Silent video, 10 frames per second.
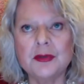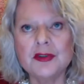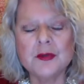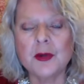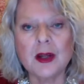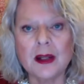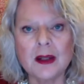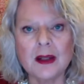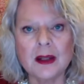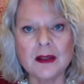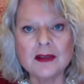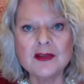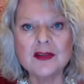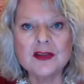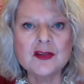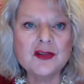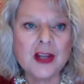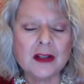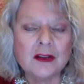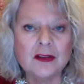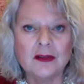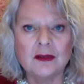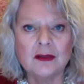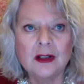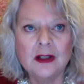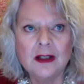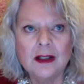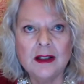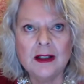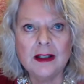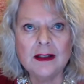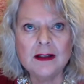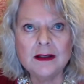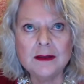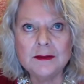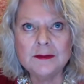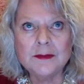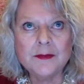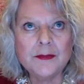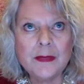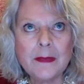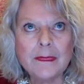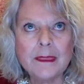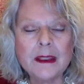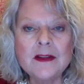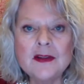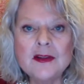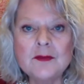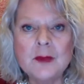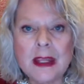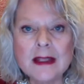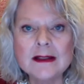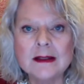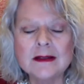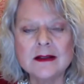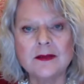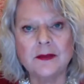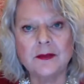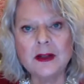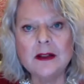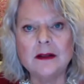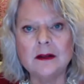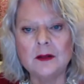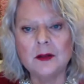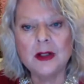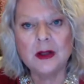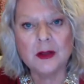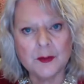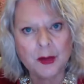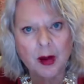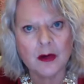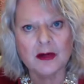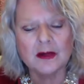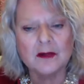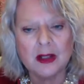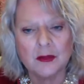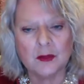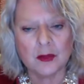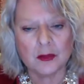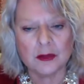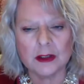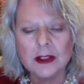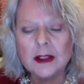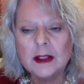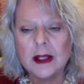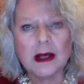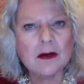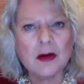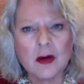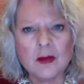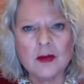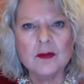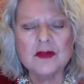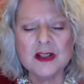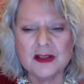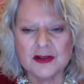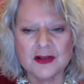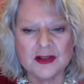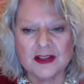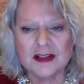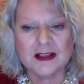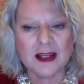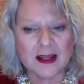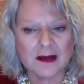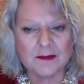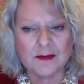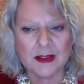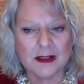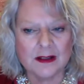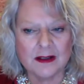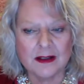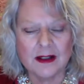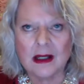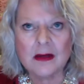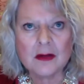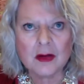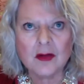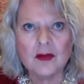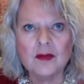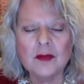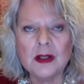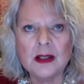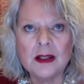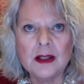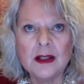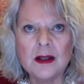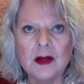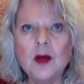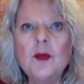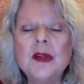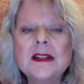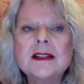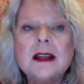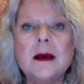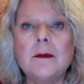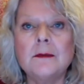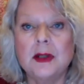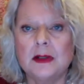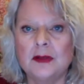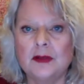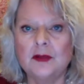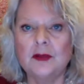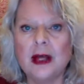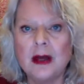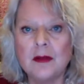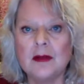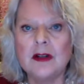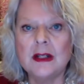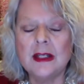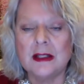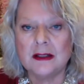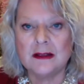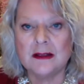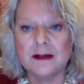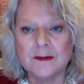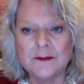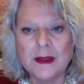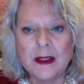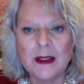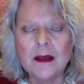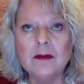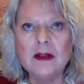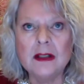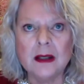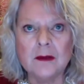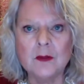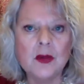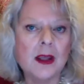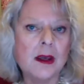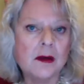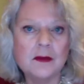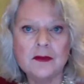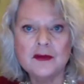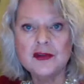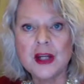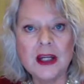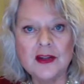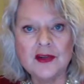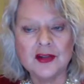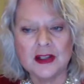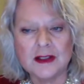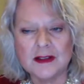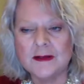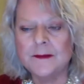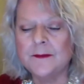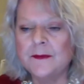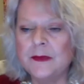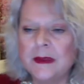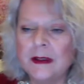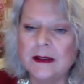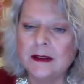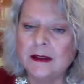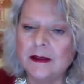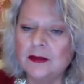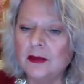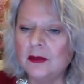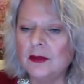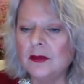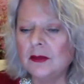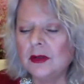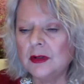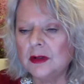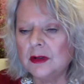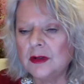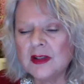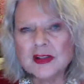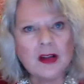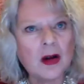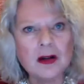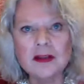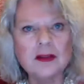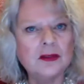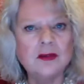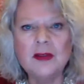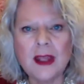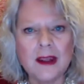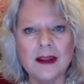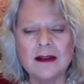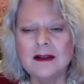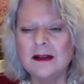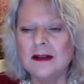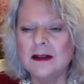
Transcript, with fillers: Spring is just gentle, and it just makes us feel we part of that world. Our homes is just the same. Our home opens up to our needs every time we have changes. So start today.